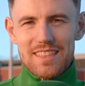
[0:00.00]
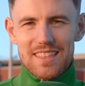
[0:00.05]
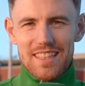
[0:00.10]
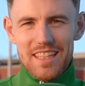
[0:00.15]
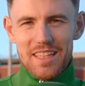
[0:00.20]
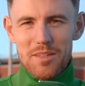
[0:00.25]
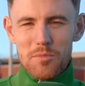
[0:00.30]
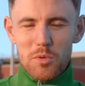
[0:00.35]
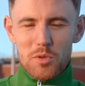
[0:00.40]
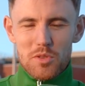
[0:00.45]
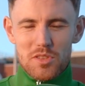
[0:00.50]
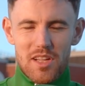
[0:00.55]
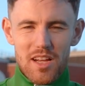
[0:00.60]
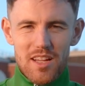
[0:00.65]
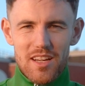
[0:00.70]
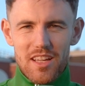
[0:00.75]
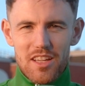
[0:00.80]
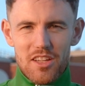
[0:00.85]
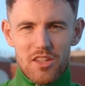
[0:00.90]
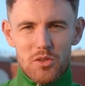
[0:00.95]
Today we'll
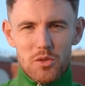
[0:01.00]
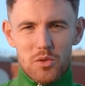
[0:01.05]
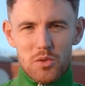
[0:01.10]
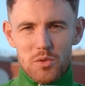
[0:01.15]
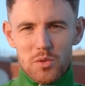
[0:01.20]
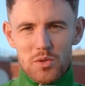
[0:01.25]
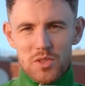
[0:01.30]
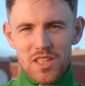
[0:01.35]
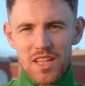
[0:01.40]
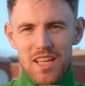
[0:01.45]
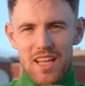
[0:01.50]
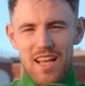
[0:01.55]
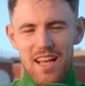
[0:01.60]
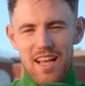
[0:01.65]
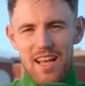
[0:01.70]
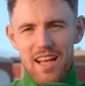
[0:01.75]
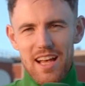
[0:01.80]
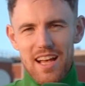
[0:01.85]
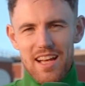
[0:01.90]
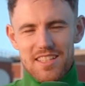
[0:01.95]
start in goals,
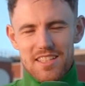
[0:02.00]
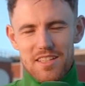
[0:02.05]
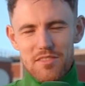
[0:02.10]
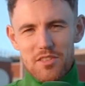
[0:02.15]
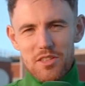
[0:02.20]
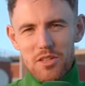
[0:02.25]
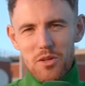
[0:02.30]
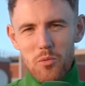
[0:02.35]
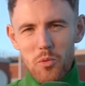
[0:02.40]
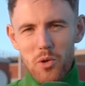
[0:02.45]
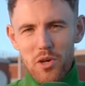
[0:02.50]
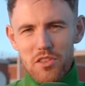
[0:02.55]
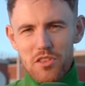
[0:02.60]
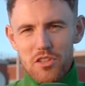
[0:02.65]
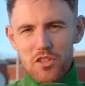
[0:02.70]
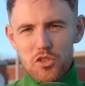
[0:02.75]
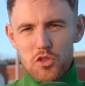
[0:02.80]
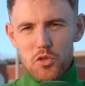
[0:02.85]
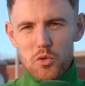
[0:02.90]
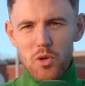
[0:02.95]
as ever,
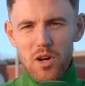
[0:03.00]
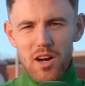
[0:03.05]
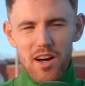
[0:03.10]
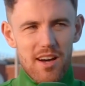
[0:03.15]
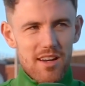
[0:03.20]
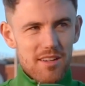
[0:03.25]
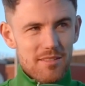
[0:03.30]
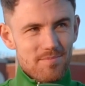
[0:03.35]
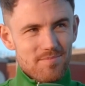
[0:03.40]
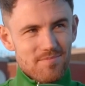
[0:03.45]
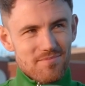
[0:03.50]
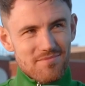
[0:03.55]
with Joe Hart.